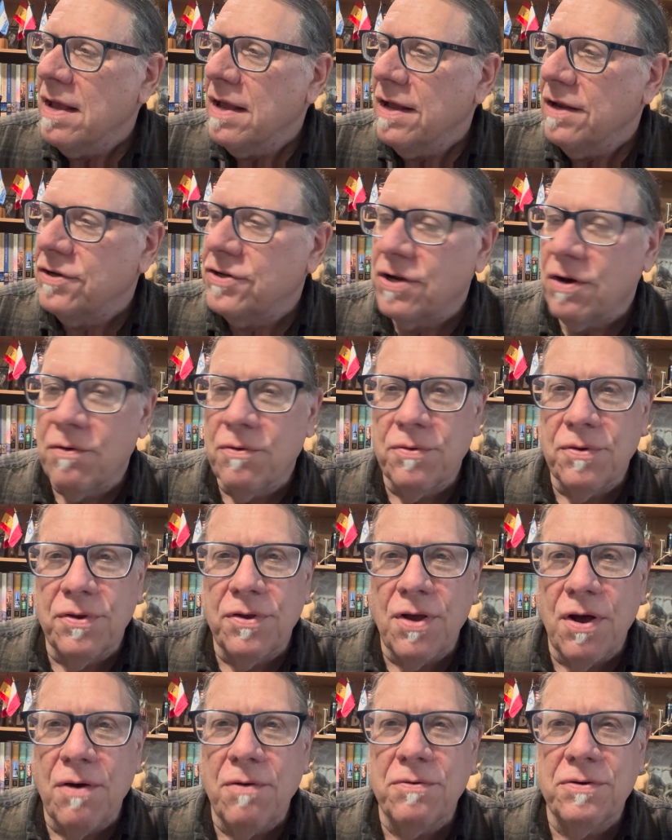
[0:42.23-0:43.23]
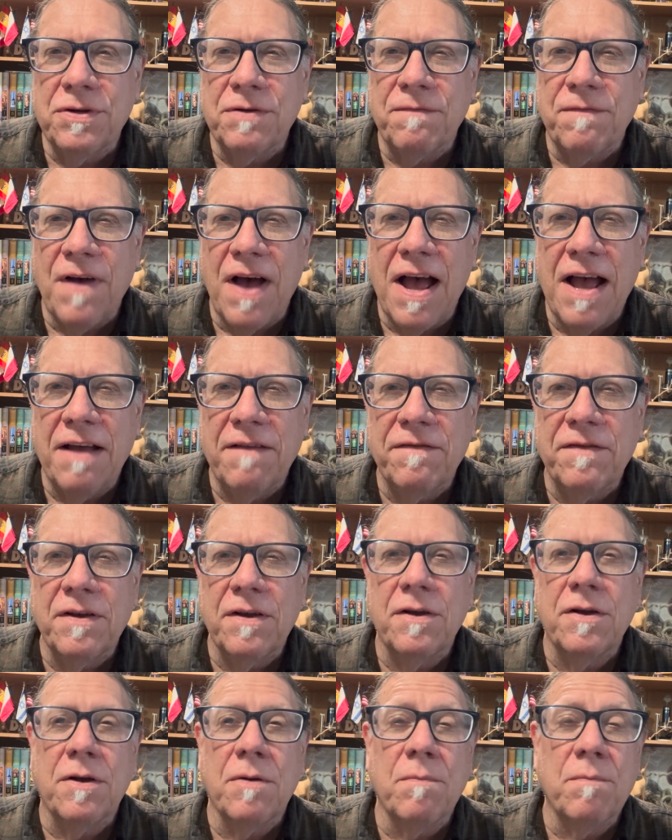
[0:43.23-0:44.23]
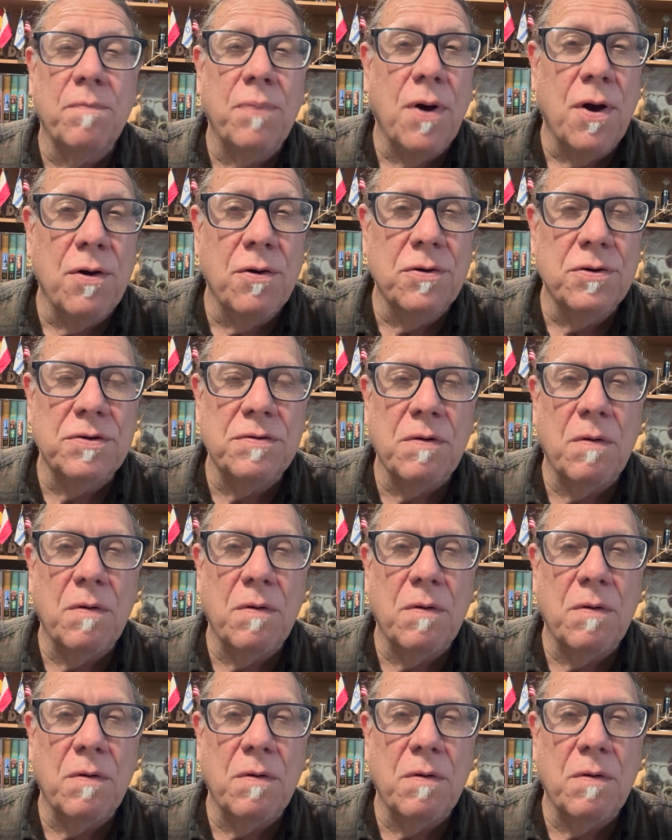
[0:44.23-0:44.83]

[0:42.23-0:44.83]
And so those five compose